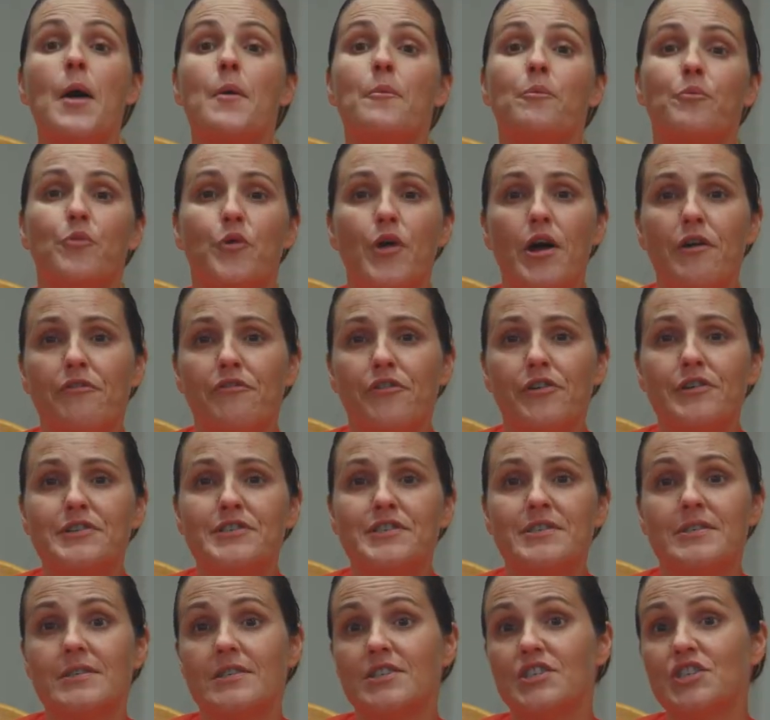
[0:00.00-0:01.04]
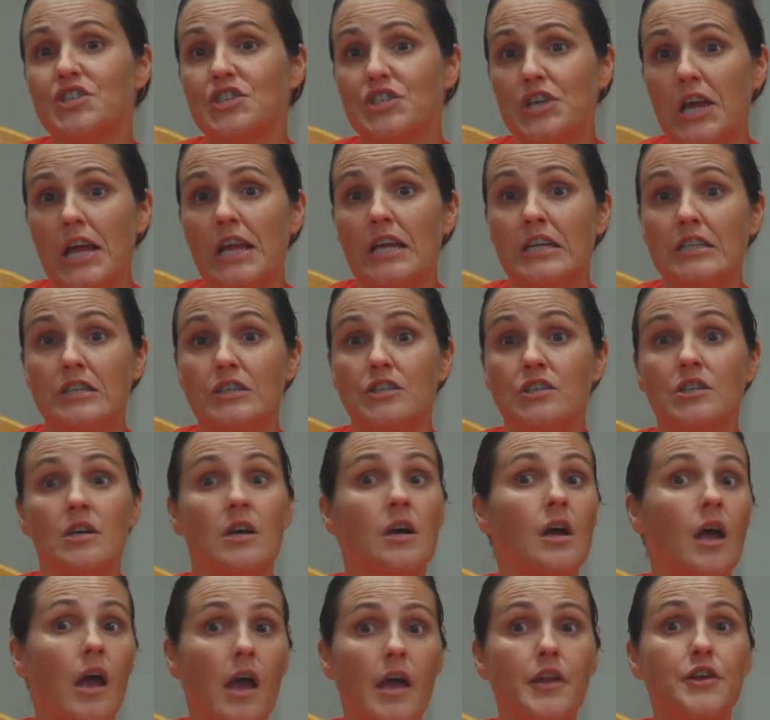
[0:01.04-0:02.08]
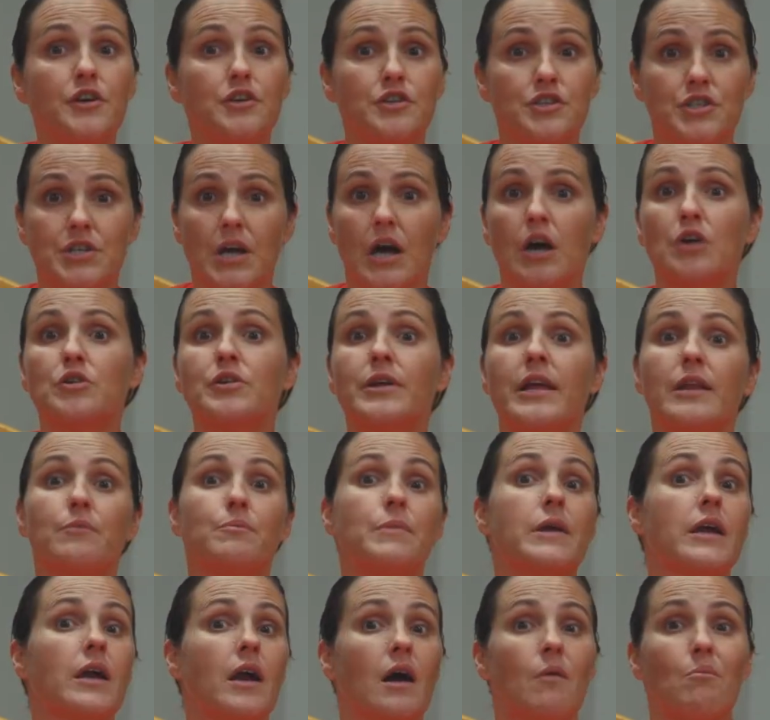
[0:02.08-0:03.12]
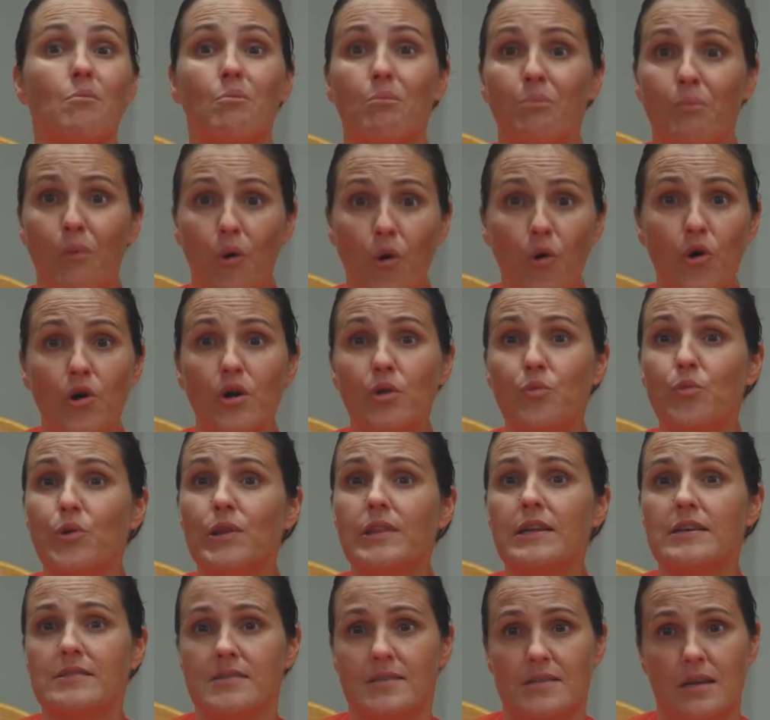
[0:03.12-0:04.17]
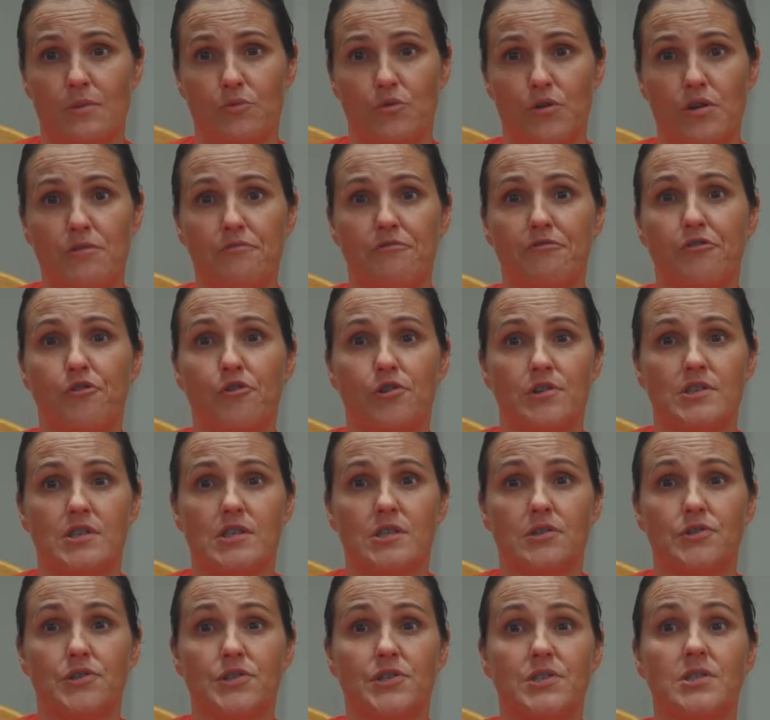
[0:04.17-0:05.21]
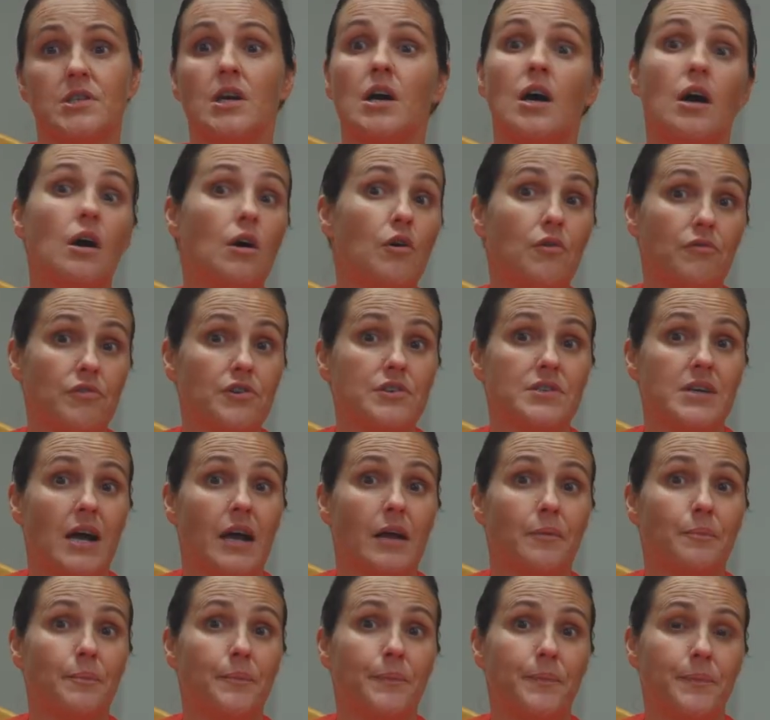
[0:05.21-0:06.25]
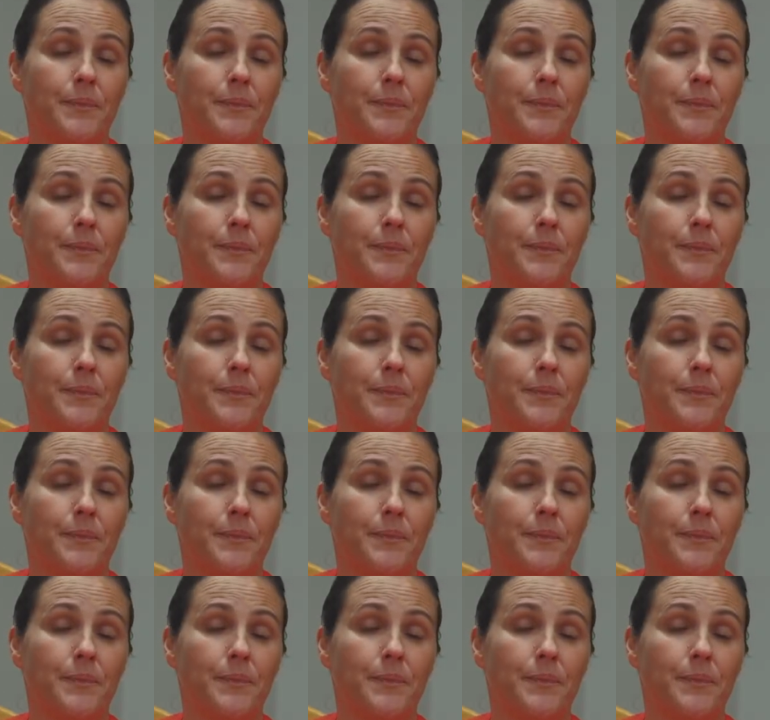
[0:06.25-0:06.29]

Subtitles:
Preferences change and your child can become bored with the same reinforcers over time.